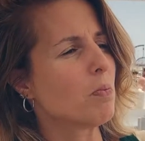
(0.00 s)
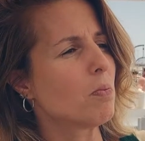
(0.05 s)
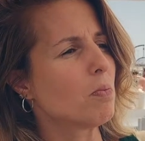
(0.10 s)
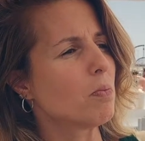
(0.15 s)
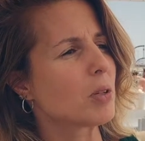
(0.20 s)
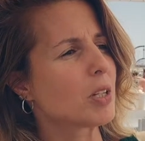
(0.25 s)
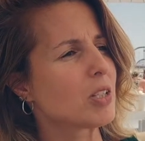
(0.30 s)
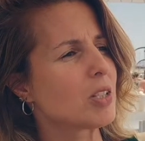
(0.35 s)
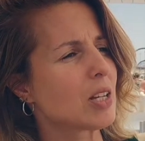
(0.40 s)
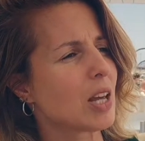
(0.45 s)

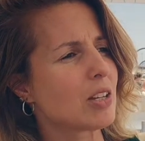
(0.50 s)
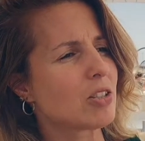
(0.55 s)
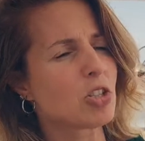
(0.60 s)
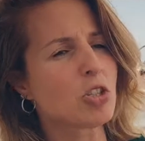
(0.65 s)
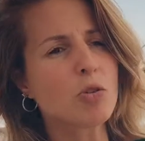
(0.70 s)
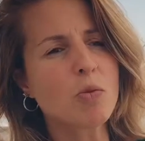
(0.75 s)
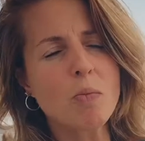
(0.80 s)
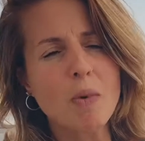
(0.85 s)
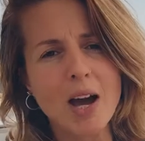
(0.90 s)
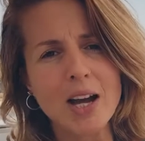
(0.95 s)
because as
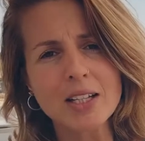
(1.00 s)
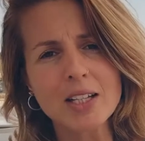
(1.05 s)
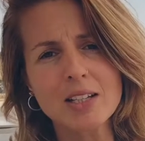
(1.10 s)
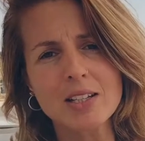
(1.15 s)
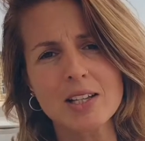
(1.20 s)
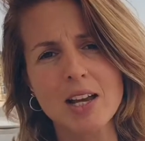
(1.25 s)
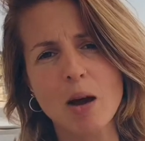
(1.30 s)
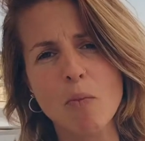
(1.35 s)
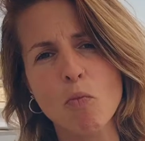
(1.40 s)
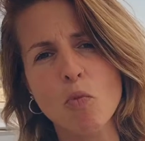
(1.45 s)

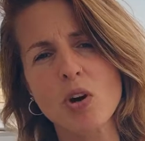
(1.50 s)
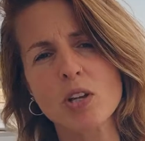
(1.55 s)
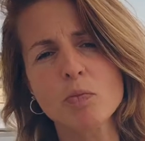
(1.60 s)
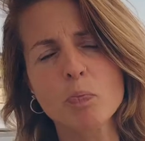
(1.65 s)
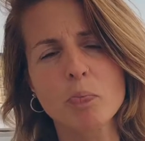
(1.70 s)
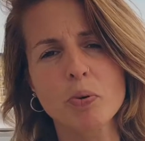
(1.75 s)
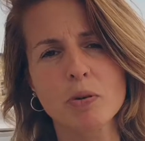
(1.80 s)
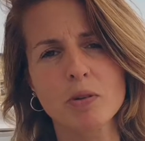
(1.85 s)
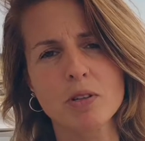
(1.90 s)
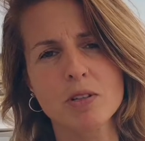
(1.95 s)
Newmanity I'm one
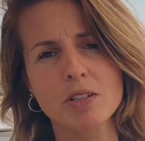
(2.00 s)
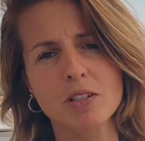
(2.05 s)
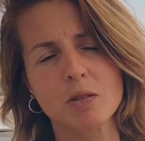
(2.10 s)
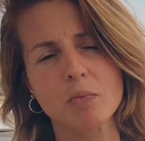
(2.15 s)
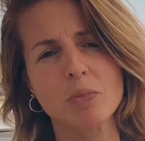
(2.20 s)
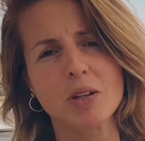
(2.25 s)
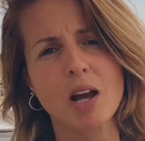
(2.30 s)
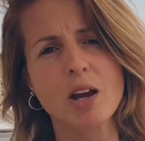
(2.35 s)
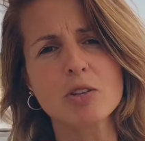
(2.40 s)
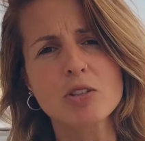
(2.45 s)

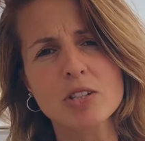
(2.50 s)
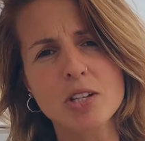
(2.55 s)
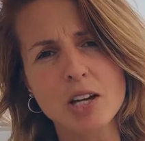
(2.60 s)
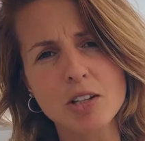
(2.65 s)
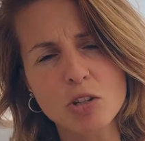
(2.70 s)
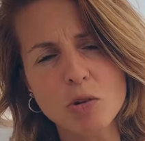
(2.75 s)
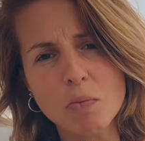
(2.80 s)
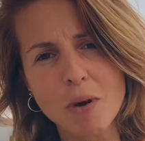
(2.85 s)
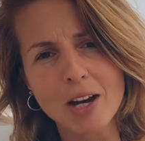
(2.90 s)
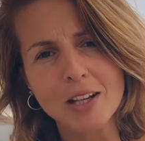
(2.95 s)
person, but
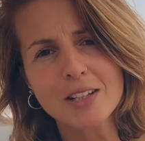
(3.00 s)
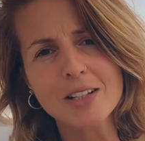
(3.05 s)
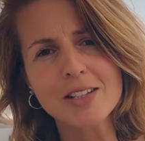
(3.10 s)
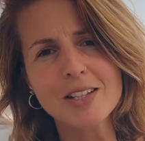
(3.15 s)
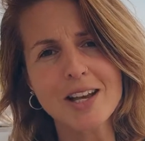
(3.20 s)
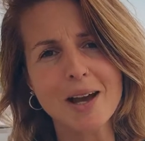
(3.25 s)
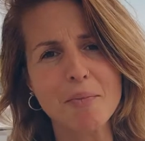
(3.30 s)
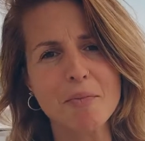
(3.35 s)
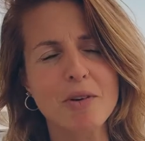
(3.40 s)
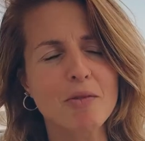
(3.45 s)
outside
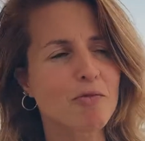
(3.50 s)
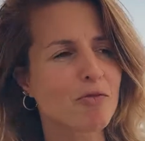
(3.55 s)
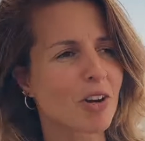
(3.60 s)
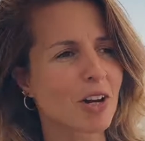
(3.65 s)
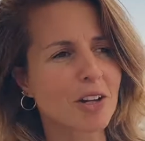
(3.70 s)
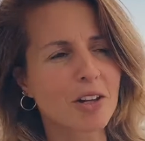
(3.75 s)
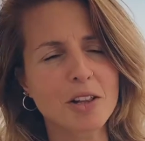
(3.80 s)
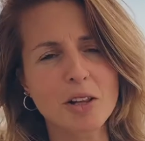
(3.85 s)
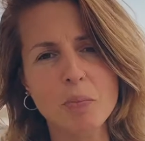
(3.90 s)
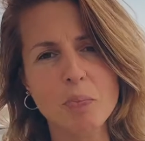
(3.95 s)
Newmanity I'm a
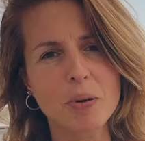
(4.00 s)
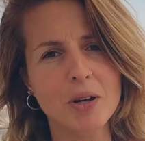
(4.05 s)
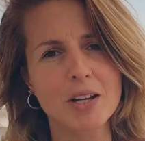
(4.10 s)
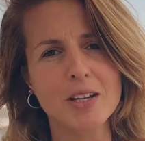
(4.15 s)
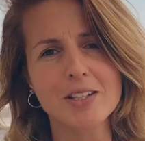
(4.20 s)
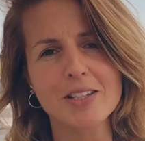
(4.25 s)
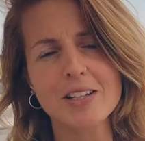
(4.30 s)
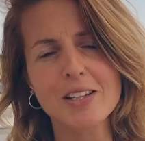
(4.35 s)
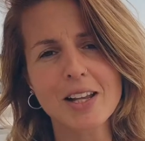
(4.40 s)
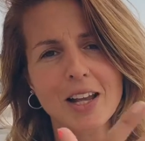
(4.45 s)
regular
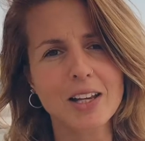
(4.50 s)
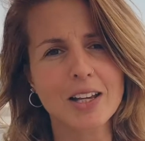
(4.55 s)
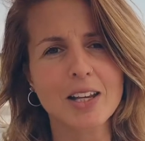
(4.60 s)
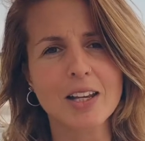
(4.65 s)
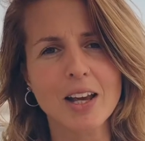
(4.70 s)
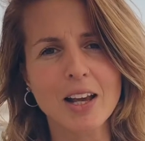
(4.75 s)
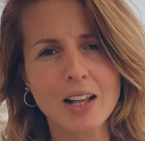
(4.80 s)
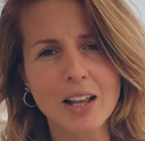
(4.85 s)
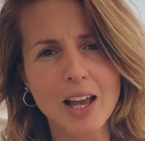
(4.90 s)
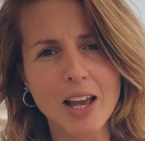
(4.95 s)
person like
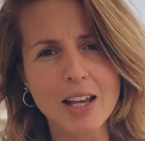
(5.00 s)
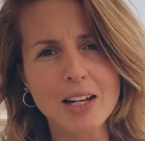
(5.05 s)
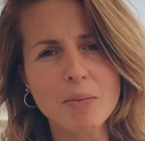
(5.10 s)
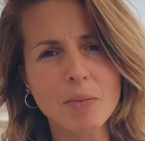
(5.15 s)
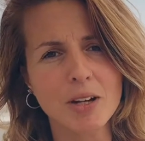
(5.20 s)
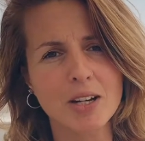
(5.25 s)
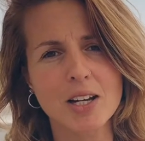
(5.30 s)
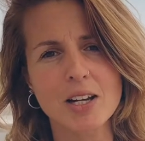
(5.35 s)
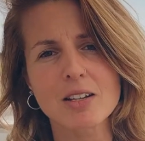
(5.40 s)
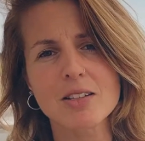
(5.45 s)

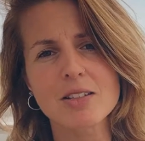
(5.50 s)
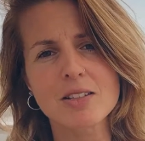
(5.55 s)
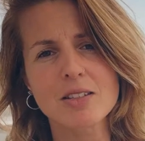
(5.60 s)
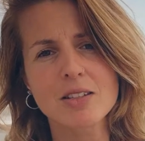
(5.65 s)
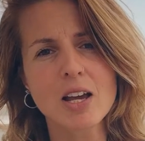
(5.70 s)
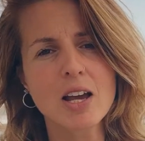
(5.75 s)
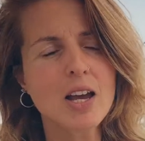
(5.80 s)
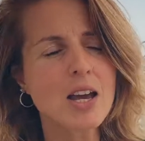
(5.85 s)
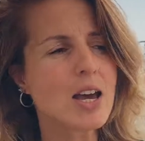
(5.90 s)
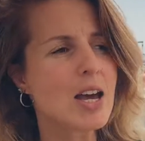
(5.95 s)
anybody else.